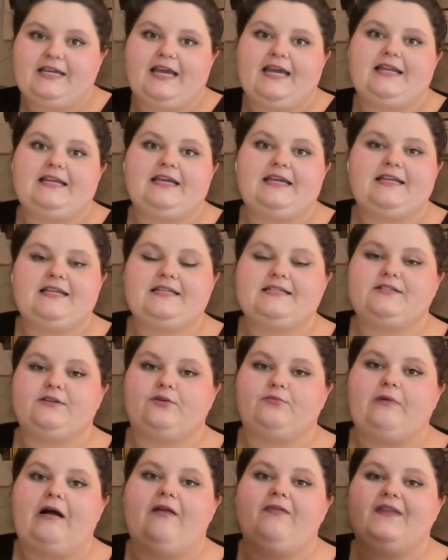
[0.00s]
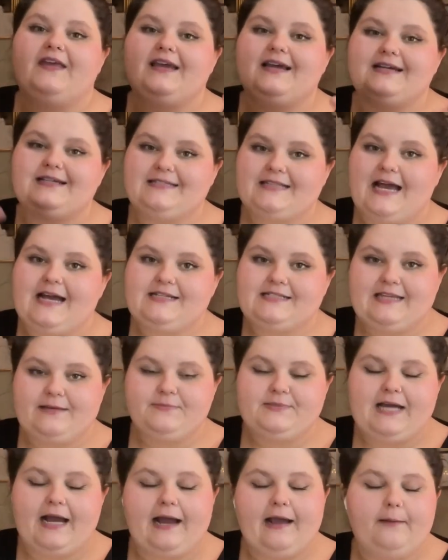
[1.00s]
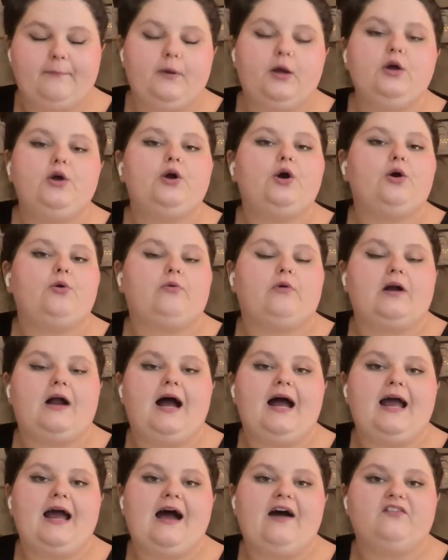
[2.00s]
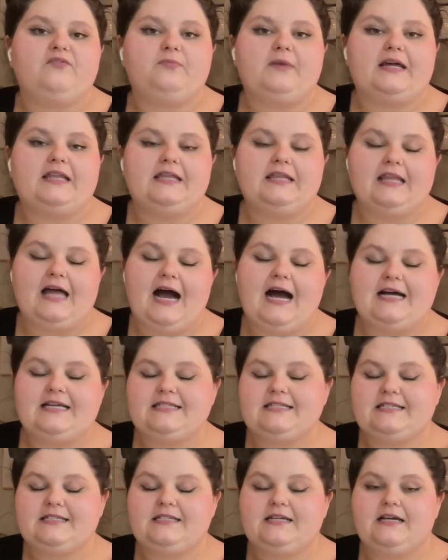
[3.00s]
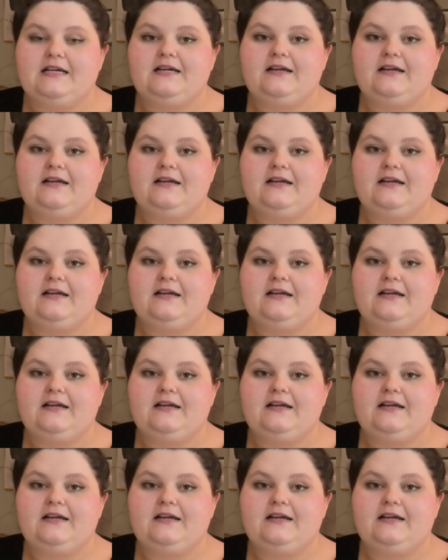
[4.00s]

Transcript: and it is around the exact same time where I have my last